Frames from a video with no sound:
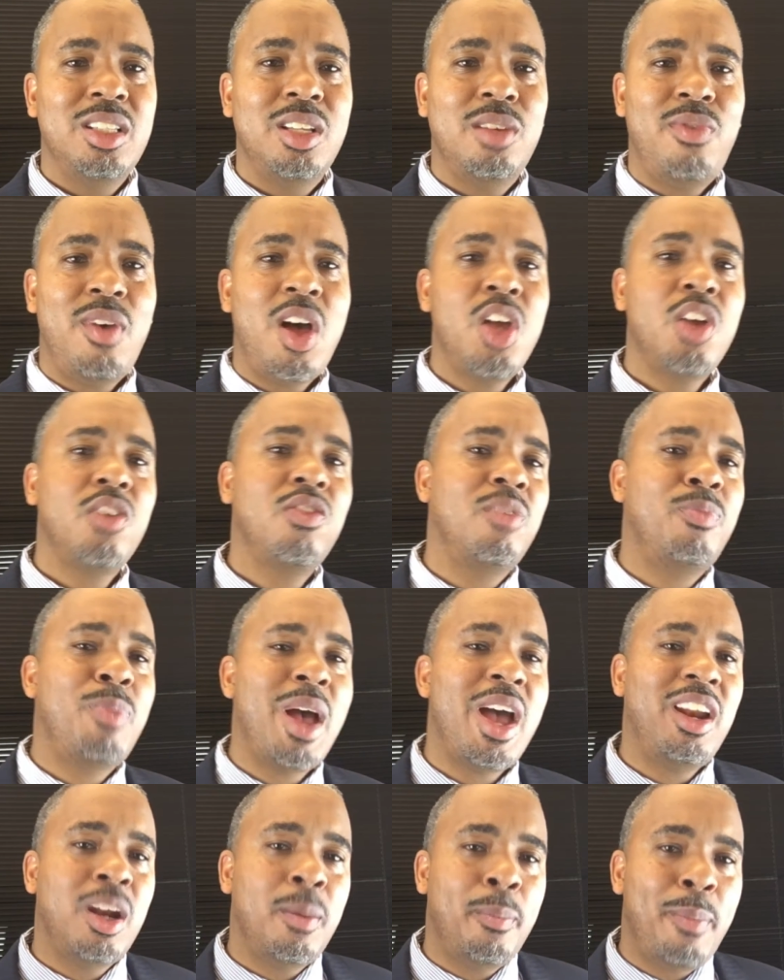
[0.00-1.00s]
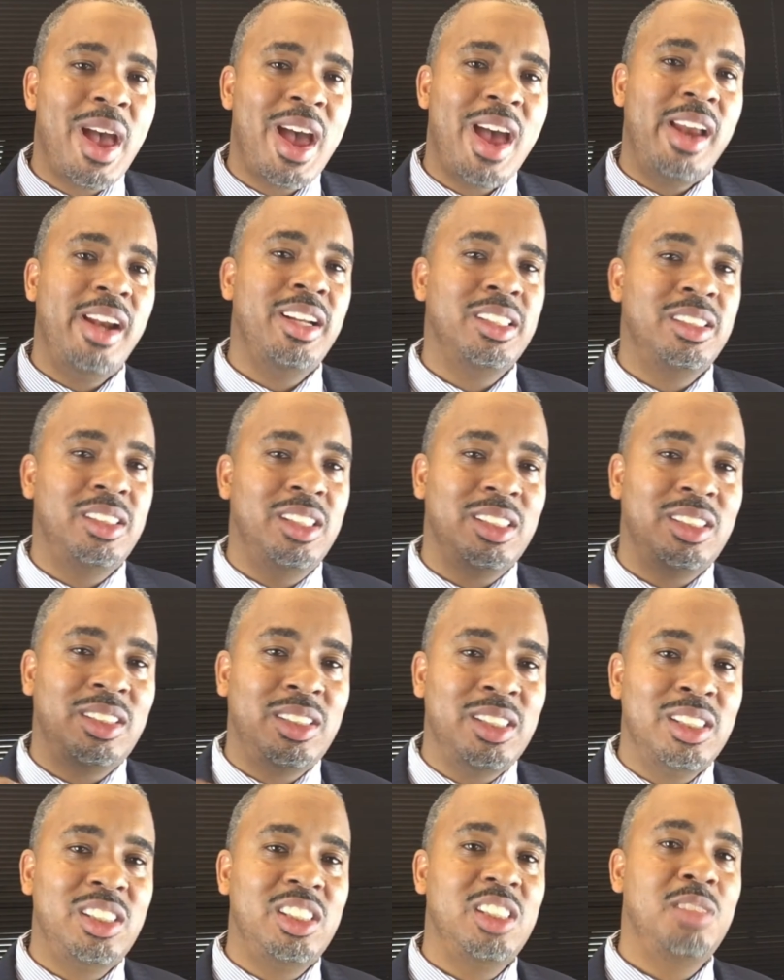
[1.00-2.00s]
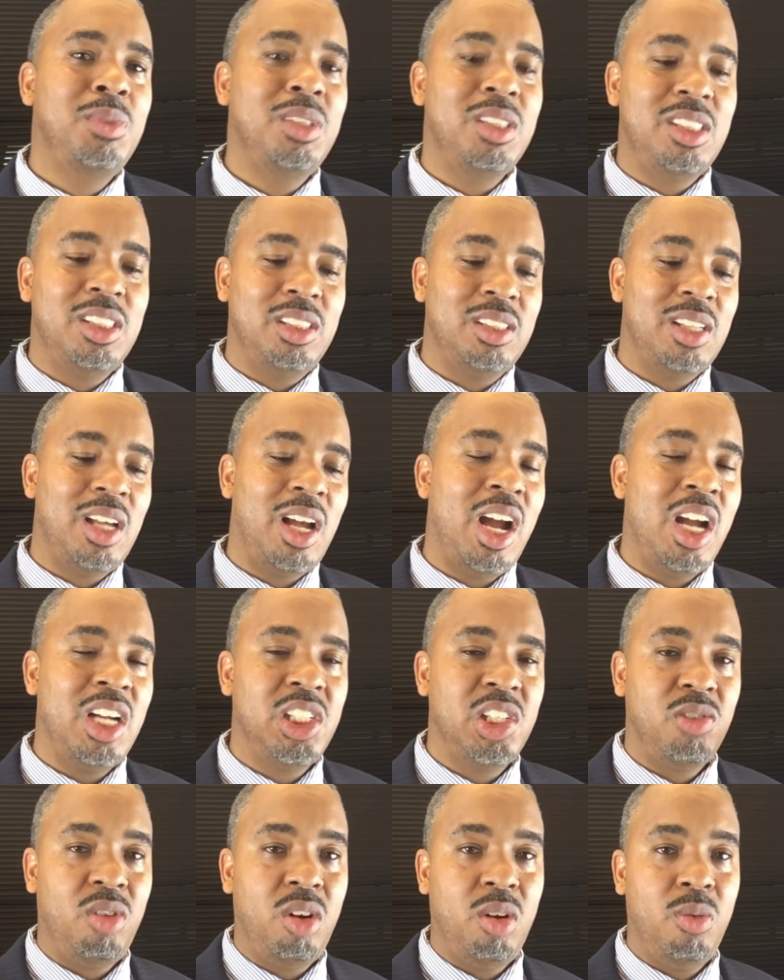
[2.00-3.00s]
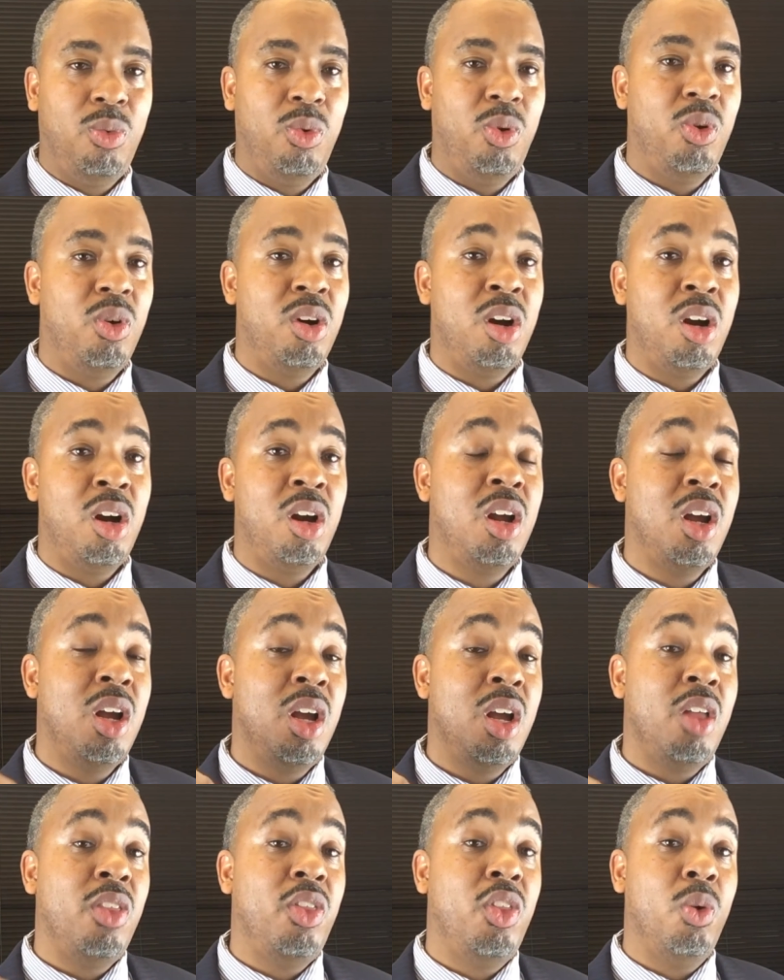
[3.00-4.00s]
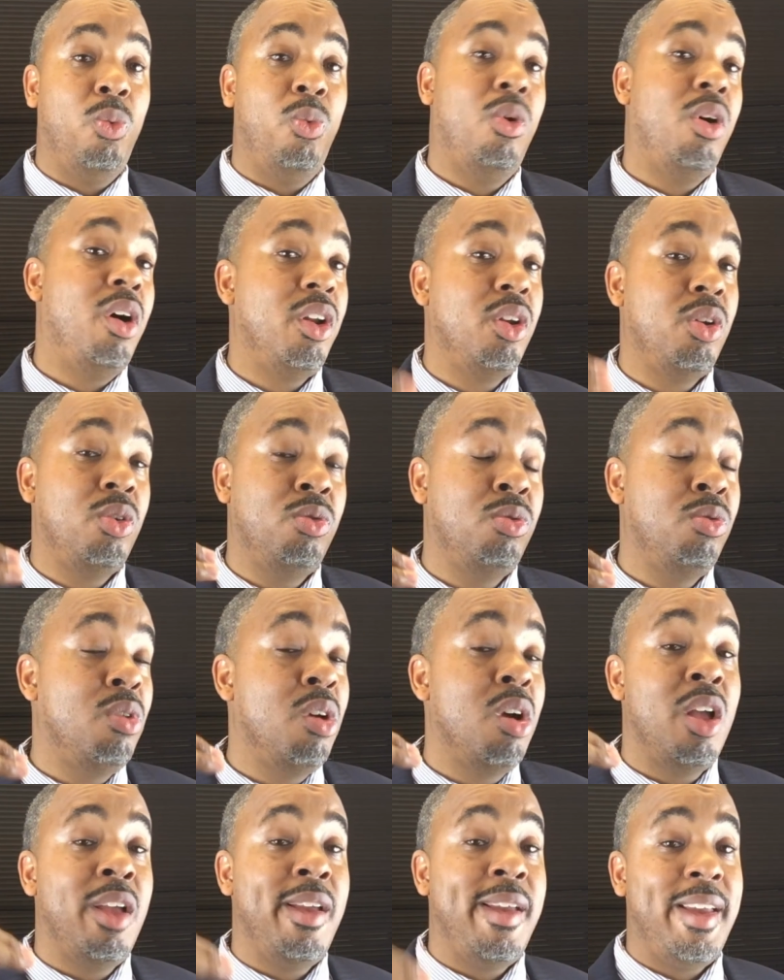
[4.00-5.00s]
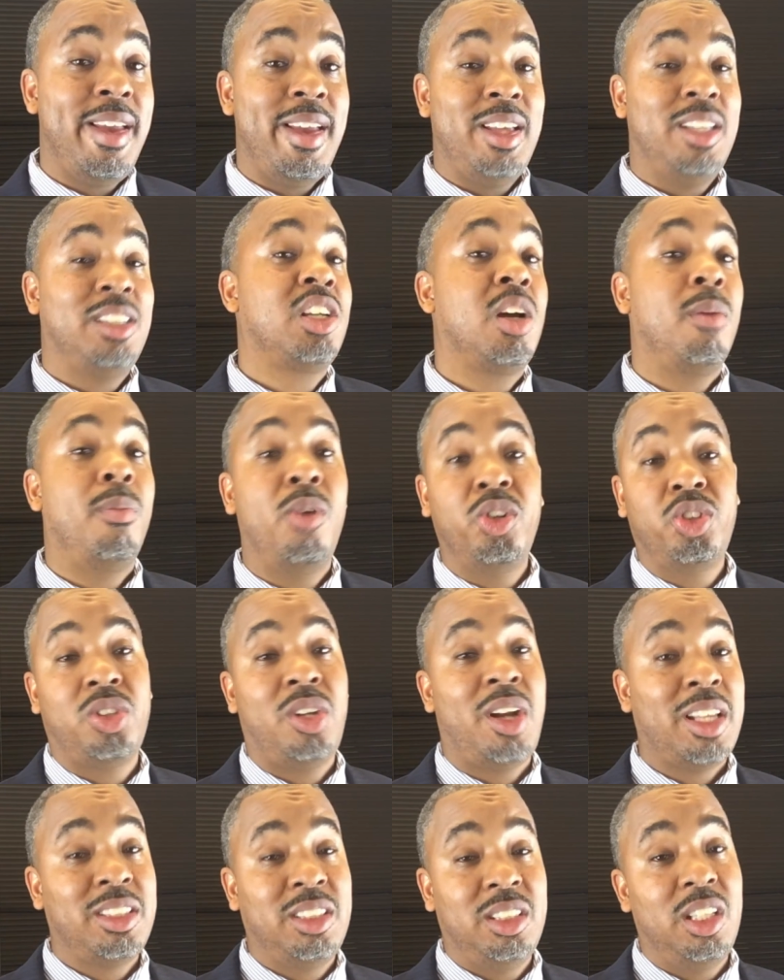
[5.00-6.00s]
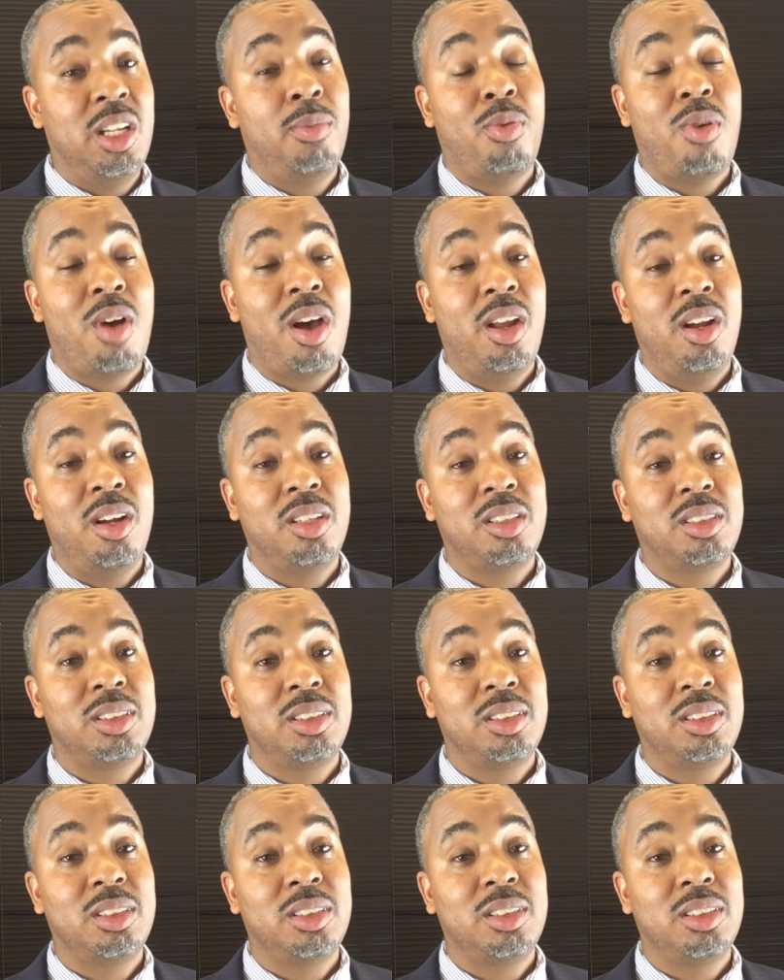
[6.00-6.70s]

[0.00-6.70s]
The value of a patent is the system is designed to reward the one who is commercializing their product.